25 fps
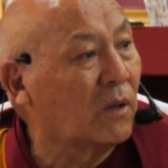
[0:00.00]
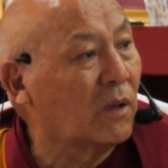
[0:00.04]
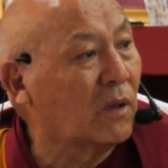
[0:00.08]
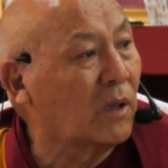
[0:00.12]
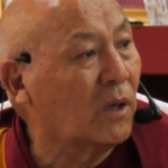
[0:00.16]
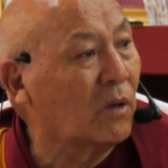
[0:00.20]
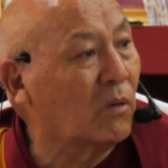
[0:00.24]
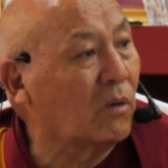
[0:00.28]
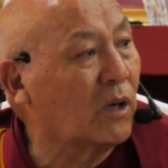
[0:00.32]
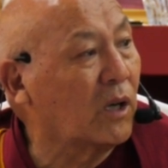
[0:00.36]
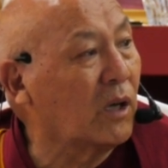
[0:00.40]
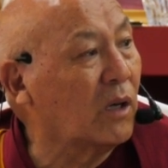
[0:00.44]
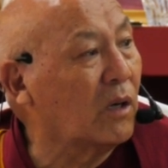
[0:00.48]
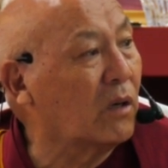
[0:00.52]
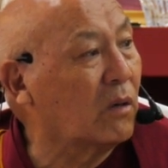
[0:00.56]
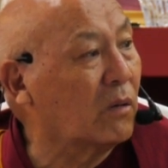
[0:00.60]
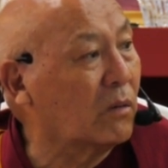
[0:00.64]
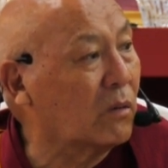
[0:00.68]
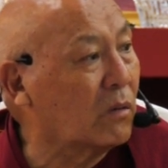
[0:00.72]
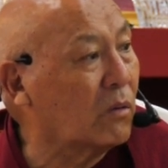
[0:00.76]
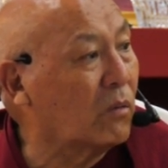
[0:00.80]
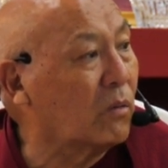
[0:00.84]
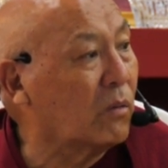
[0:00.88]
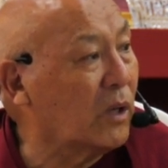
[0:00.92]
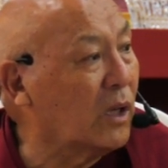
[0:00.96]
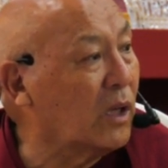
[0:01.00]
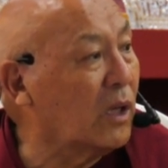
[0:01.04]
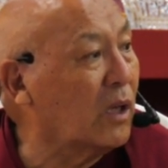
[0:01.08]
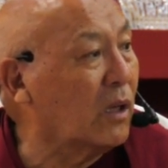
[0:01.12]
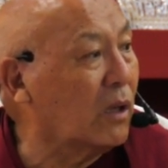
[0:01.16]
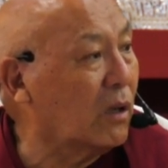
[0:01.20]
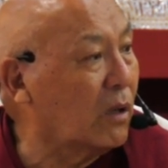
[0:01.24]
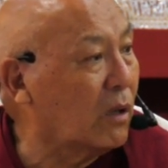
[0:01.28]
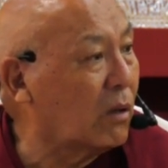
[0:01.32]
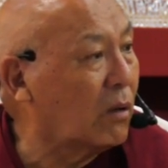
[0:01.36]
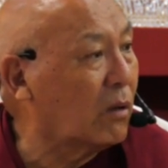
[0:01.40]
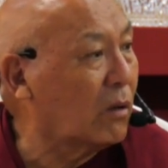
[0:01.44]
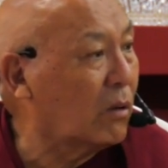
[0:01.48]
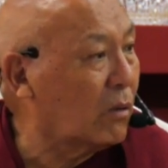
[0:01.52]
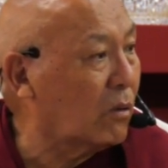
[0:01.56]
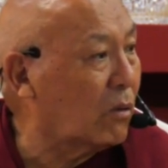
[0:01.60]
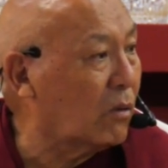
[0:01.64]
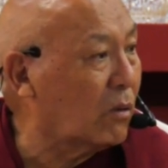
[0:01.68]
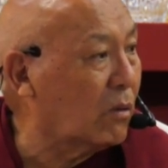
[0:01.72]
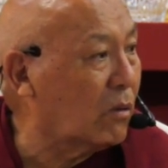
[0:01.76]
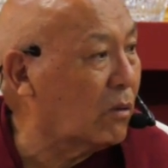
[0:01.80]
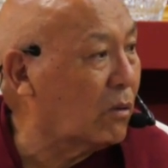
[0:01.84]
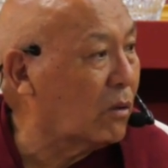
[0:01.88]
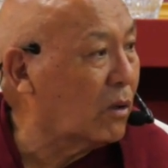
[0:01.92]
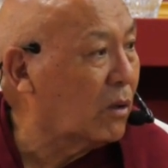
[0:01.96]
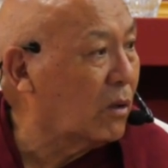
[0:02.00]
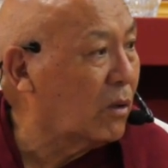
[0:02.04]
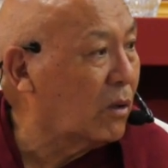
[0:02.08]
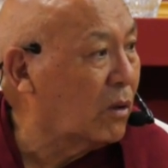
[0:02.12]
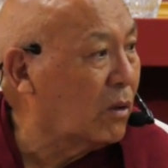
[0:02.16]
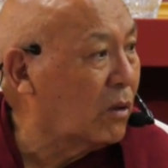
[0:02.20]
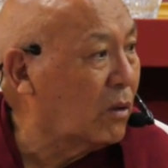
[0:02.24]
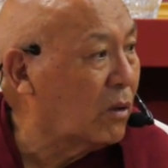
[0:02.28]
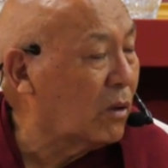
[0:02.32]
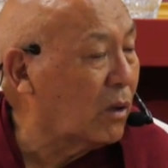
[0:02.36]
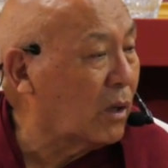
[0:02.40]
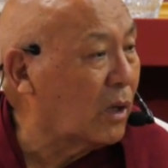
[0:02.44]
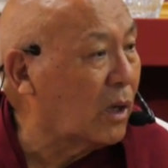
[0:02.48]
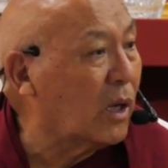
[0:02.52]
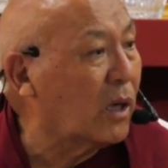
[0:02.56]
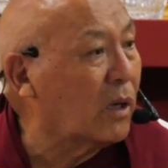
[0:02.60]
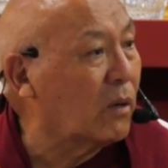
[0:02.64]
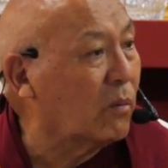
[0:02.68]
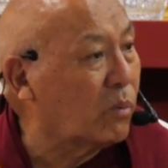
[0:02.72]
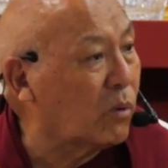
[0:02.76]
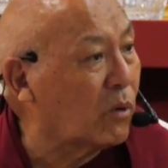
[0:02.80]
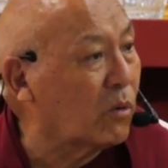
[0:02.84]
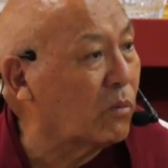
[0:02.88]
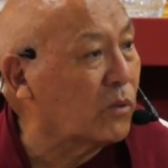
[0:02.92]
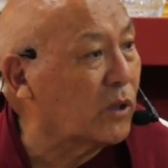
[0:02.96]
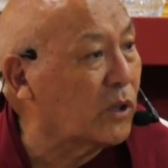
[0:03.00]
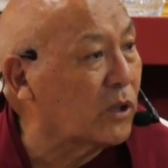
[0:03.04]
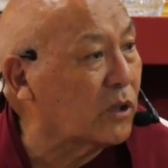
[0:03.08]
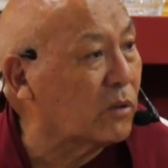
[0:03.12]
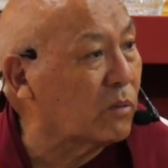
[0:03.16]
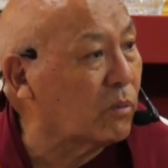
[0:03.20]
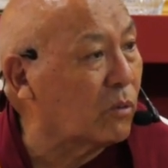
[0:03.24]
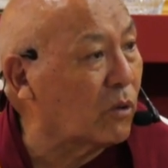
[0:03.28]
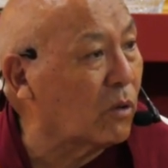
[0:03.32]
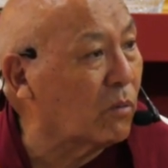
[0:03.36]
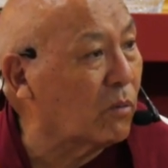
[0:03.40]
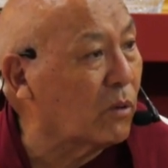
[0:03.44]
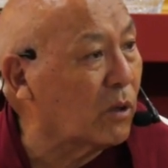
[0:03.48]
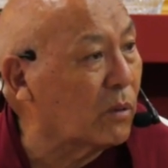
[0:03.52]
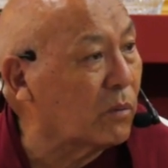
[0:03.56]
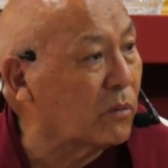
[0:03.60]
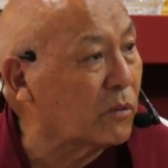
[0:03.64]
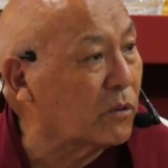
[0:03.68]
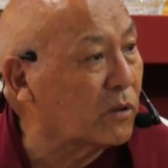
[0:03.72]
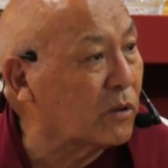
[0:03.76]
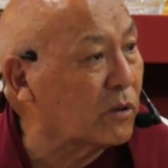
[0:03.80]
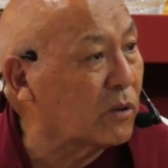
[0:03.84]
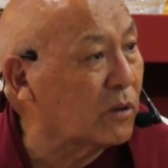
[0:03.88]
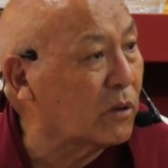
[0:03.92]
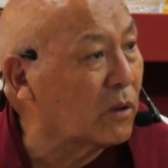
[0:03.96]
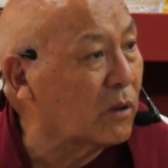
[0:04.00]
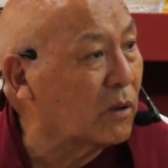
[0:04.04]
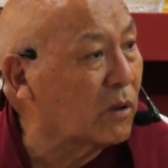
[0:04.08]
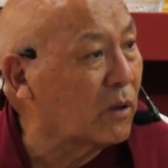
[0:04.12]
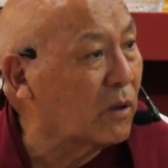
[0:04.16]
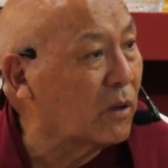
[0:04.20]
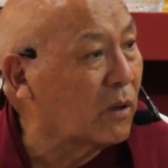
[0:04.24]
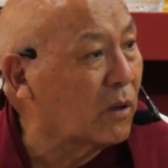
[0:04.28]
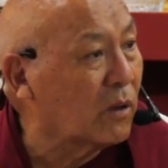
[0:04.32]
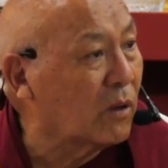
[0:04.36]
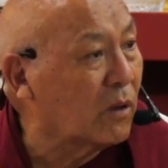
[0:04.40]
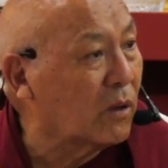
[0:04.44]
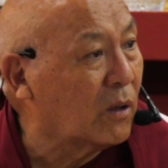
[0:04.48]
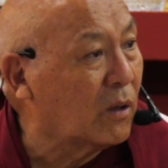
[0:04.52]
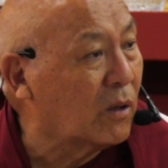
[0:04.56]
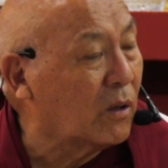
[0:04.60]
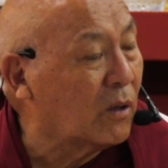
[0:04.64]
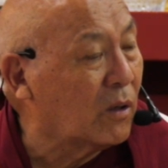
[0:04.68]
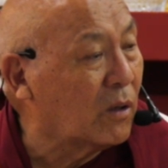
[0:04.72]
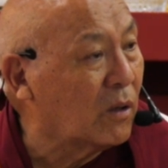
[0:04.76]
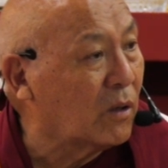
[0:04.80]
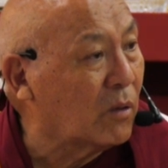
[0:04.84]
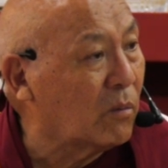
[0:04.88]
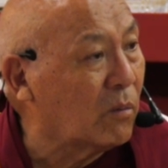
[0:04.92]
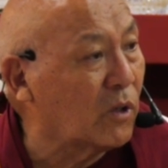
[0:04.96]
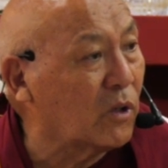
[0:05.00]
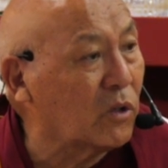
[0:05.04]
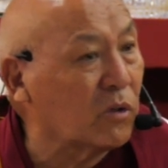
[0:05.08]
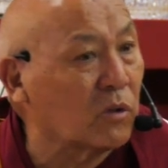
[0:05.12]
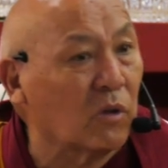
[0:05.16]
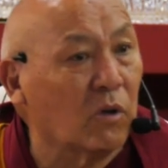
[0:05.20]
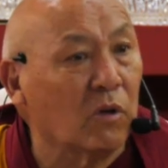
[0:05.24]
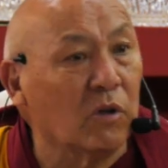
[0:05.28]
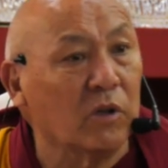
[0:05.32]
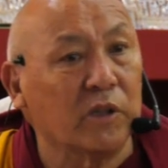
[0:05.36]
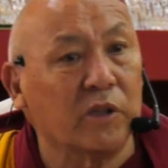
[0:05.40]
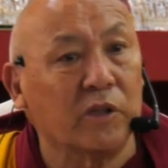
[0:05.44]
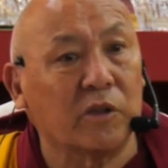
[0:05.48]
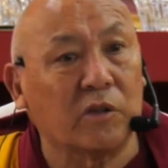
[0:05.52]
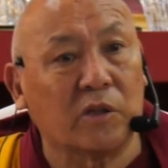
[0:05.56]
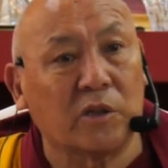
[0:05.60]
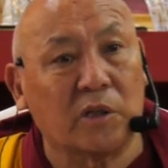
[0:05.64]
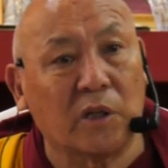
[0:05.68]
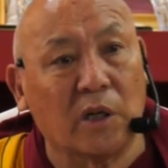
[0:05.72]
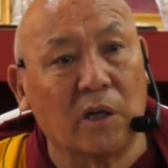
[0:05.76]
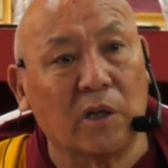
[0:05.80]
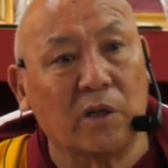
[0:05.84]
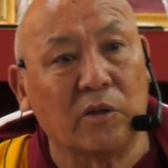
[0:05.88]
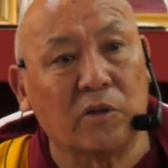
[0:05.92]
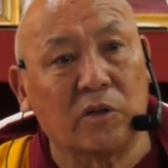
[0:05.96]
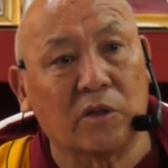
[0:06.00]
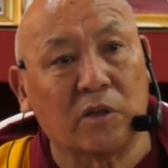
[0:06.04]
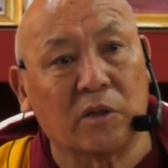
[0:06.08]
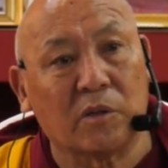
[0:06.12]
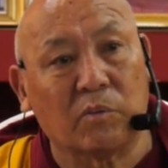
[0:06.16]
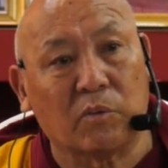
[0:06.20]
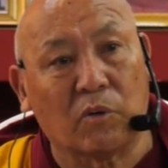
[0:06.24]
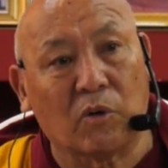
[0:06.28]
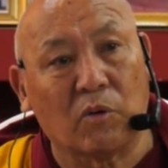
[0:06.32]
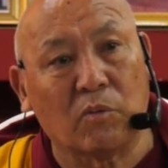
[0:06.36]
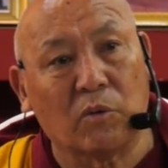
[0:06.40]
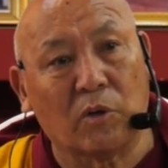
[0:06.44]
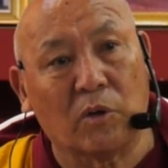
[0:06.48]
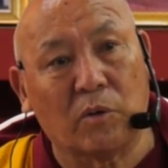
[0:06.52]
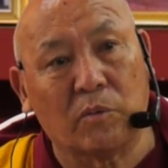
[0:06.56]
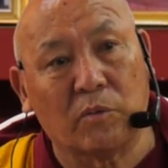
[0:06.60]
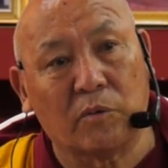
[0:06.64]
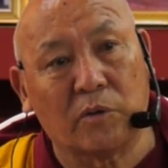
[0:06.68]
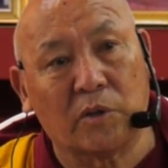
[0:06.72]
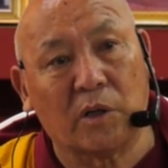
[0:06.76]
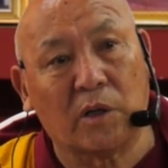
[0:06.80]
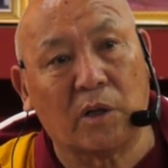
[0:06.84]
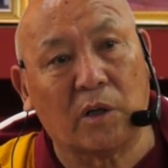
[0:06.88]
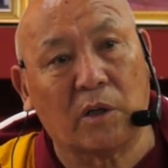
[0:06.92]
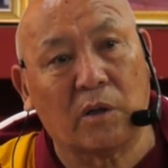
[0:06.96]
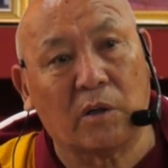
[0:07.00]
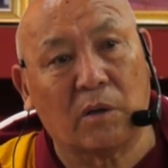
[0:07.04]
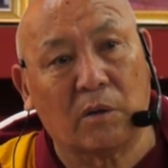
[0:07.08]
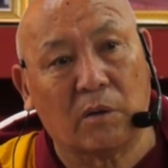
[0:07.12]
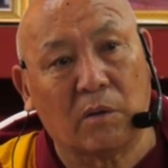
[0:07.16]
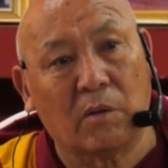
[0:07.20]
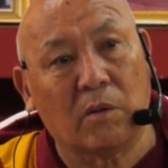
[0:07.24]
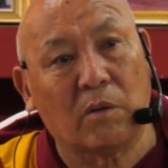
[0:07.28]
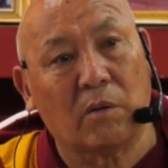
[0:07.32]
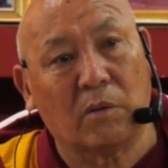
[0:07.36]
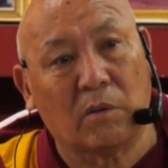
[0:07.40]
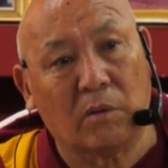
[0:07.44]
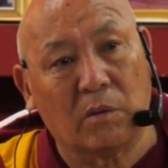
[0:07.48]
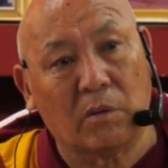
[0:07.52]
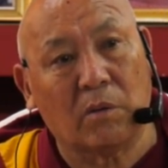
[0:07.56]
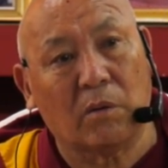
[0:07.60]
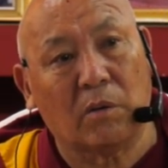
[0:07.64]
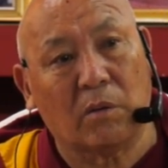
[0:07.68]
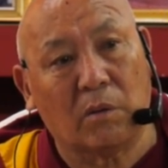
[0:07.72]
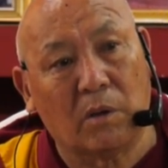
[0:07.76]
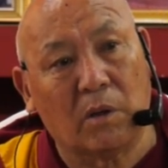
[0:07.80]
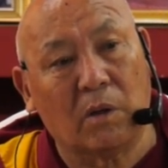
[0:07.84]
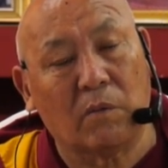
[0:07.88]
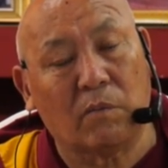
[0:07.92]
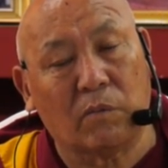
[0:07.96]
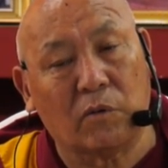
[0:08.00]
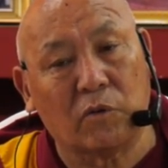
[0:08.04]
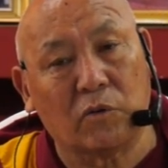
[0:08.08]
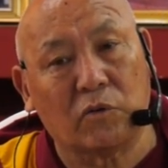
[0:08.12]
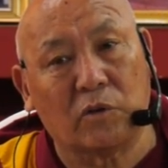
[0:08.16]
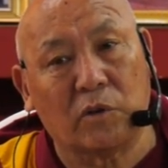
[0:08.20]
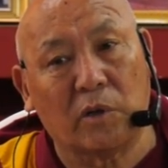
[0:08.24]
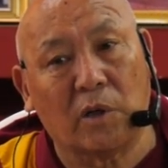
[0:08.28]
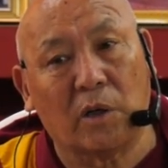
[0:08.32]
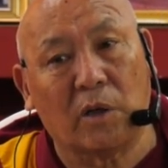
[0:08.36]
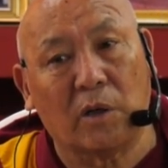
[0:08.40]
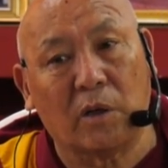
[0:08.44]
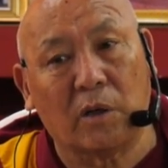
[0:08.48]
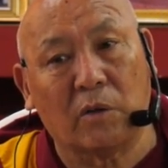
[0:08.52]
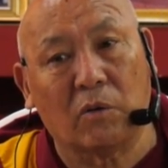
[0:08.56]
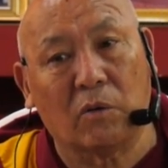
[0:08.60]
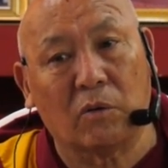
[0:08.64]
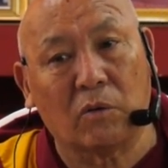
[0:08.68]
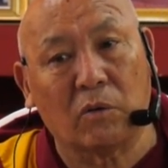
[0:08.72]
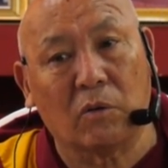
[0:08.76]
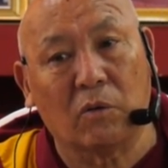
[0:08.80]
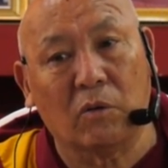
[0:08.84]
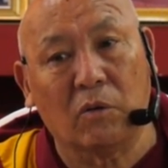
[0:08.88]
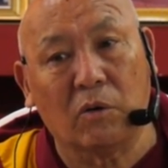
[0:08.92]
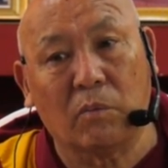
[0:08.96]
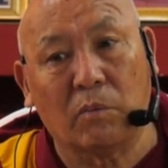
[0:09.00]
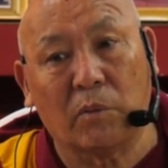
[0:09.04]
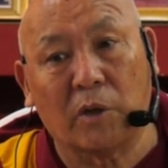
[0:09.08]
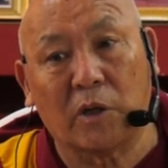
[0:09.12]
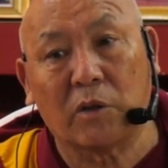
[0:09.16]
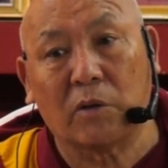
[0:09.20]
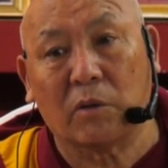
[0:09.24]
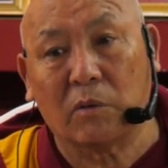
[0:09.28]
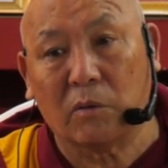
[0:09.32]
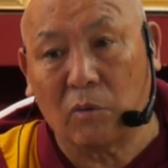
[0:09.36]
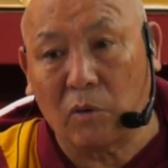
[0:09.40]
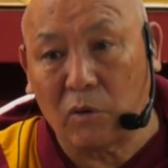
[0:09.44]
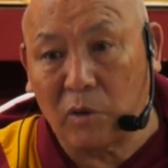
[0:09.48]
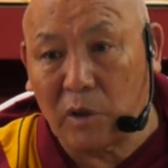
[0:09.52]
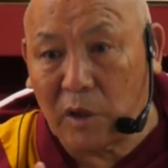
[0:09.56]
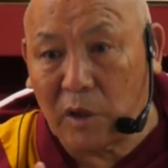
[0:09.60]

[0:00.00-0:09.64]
How can we, you know, learn from these problems? Because all these challenges, problems are unfortunately not good, but not